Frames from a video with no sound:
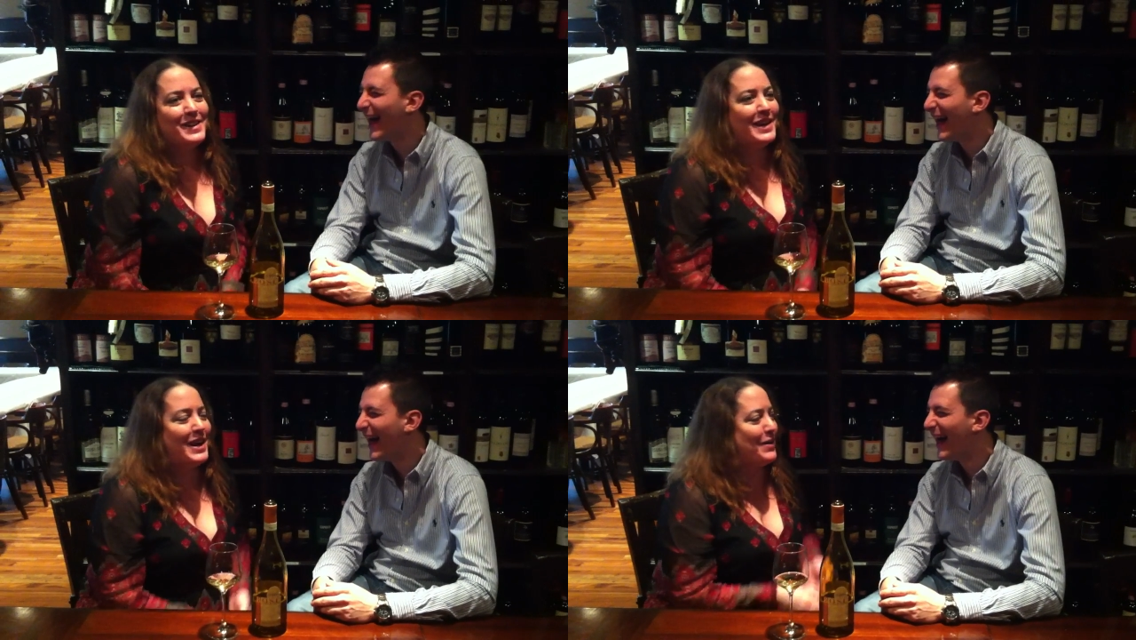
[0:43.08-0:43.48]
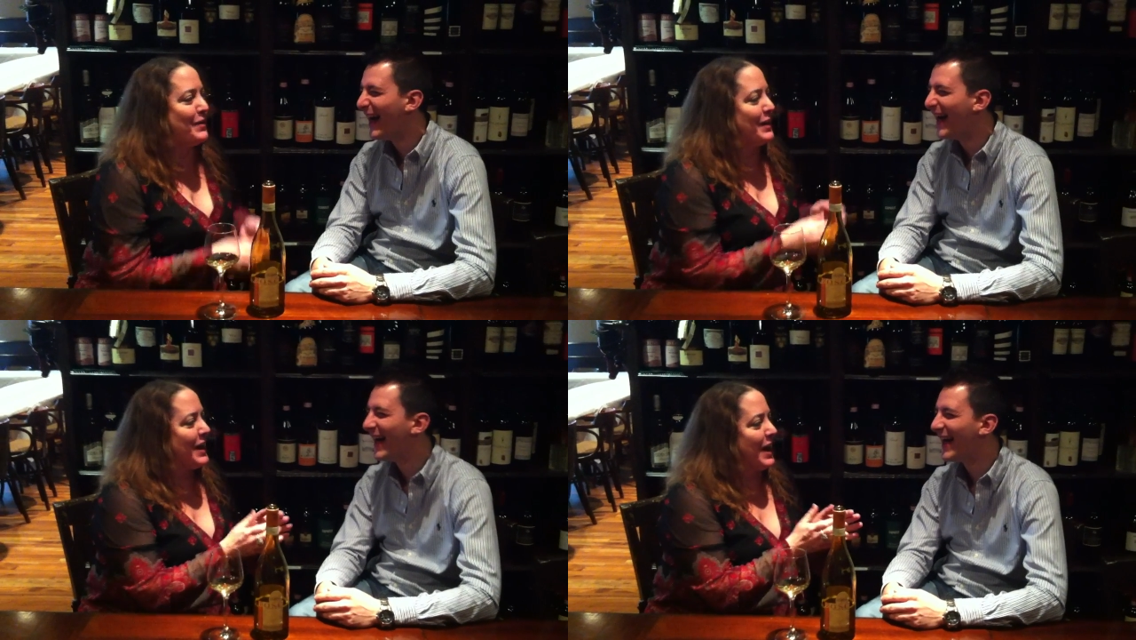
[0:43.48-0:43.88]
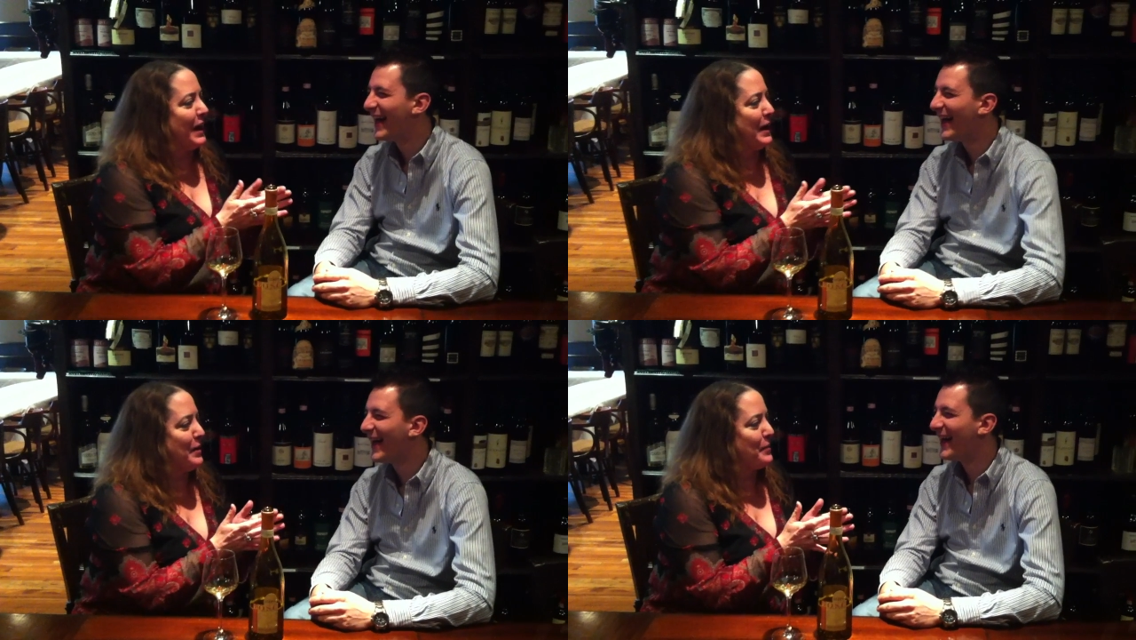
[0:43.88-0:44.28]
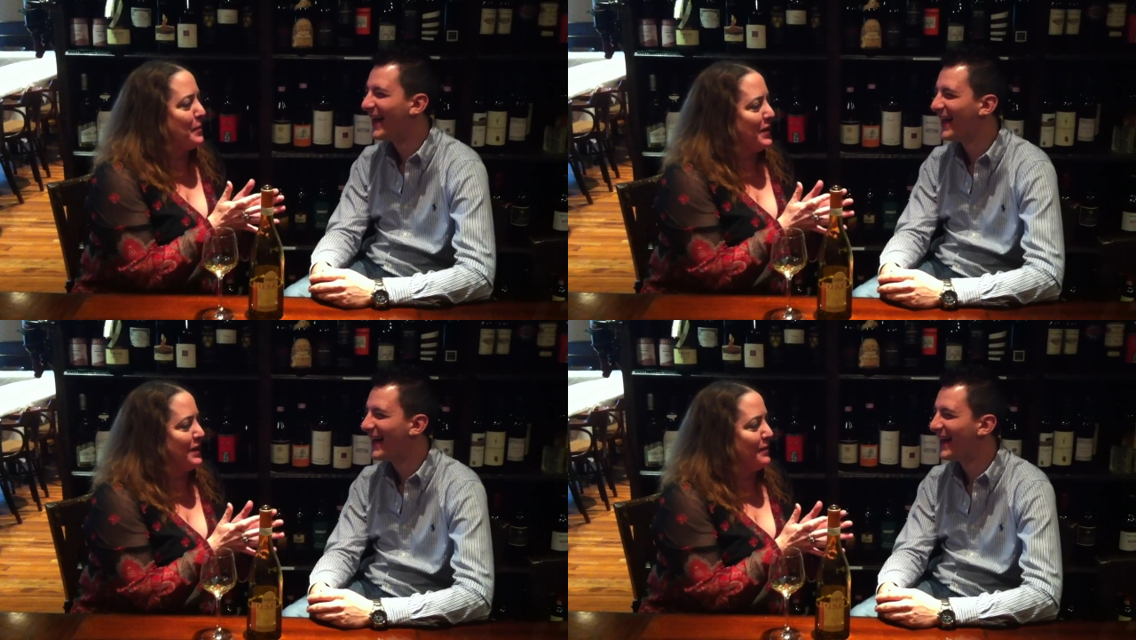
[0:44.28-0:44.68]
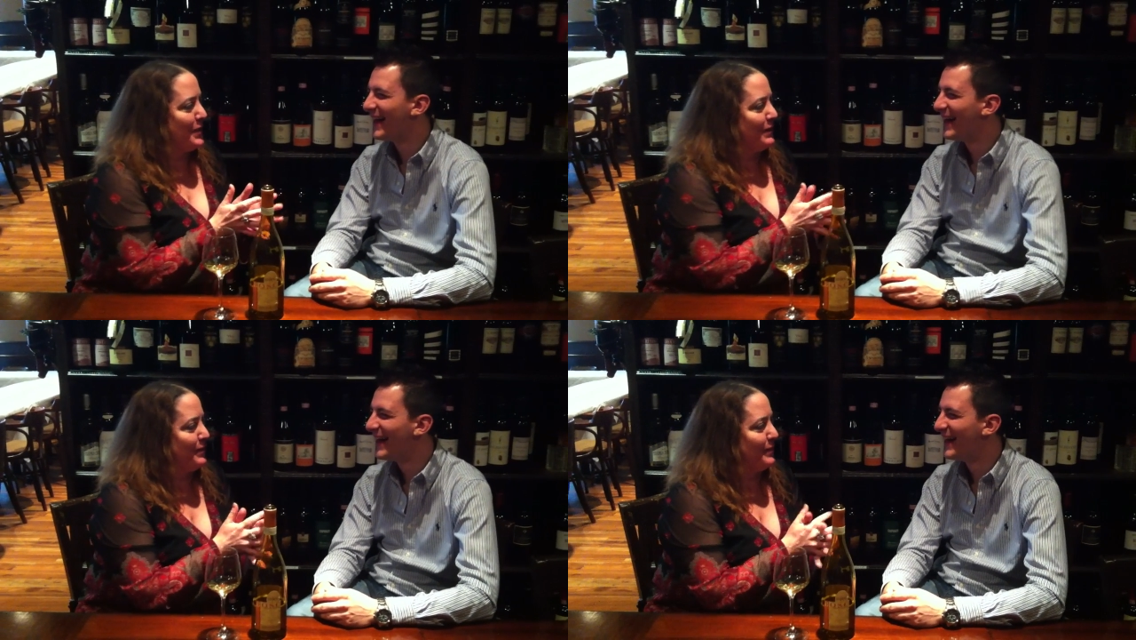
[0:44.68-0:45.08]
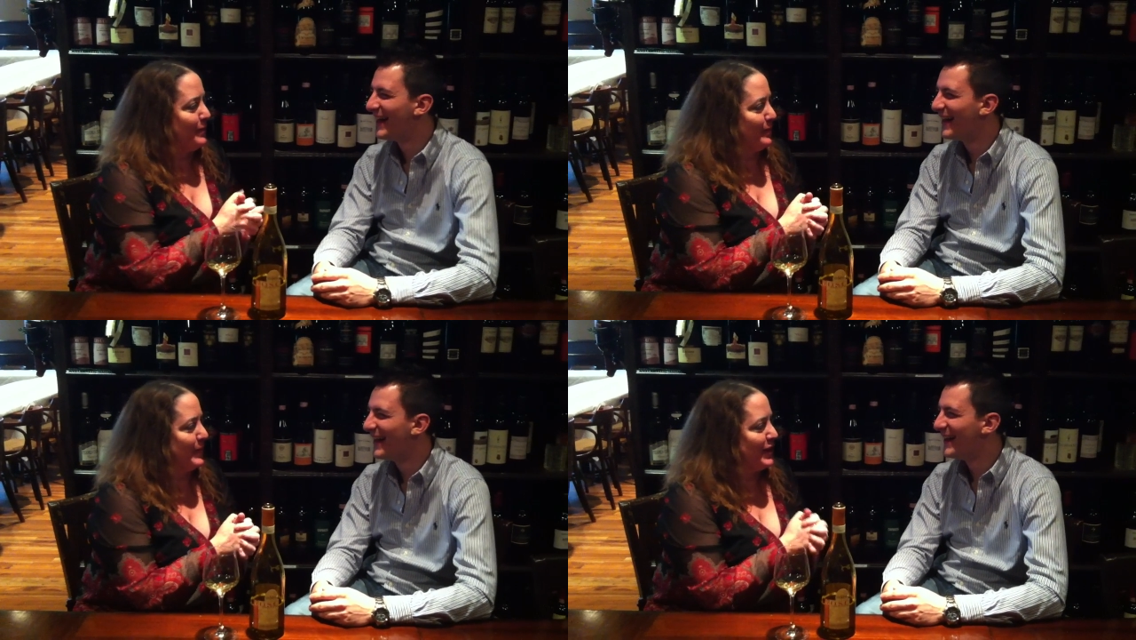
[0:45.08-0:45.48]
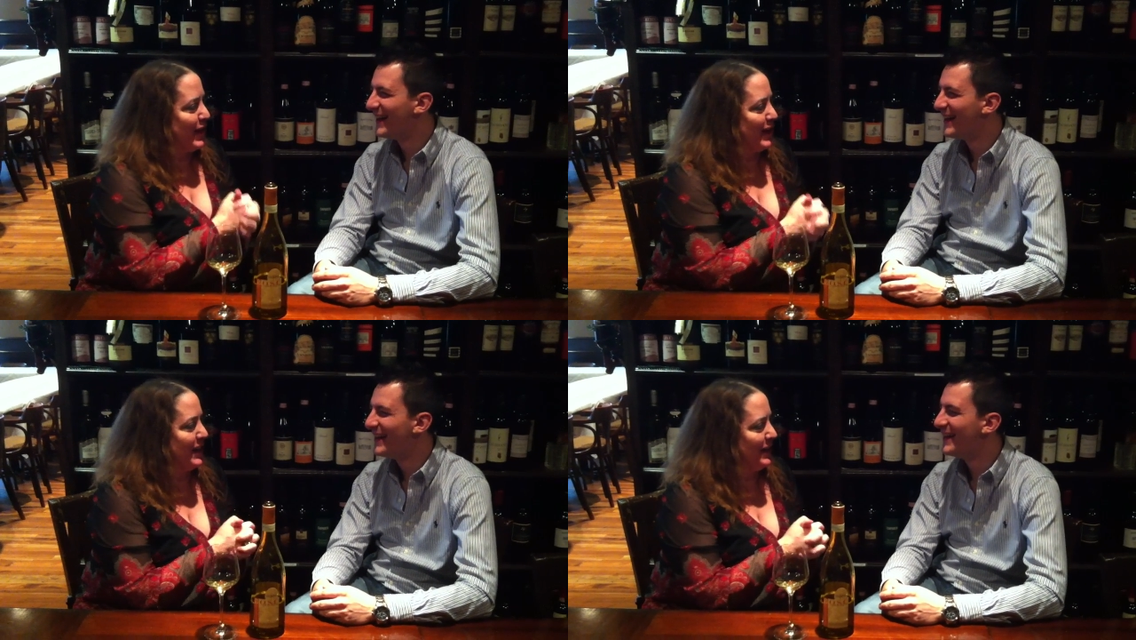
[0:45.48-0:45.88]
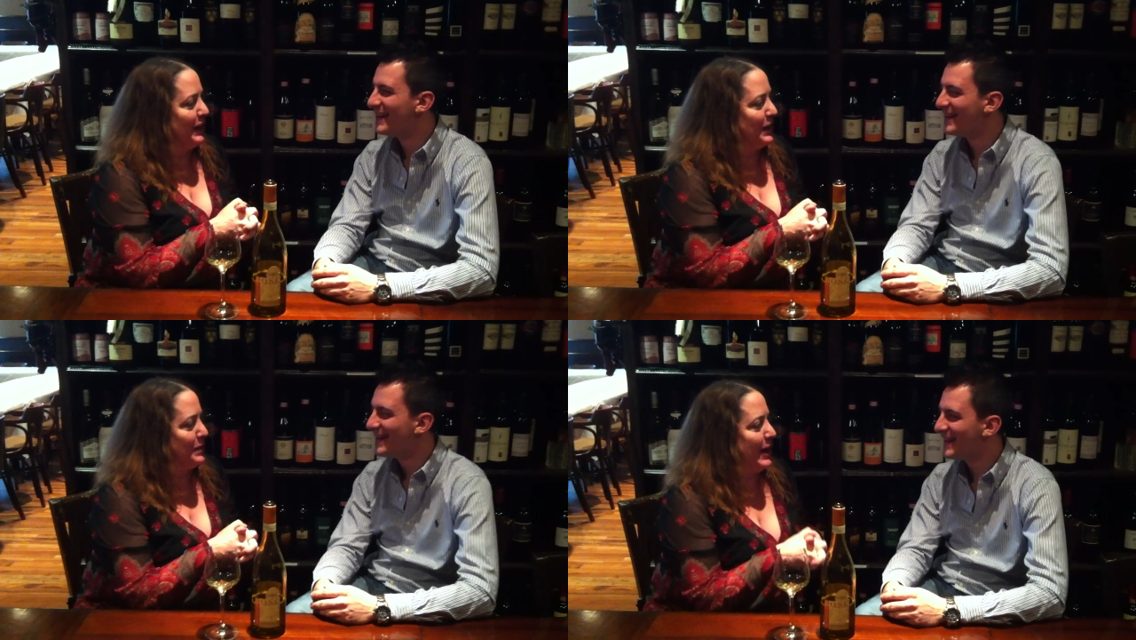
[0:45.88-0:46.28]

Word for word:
Speaker 1: Now, we've been talking a lot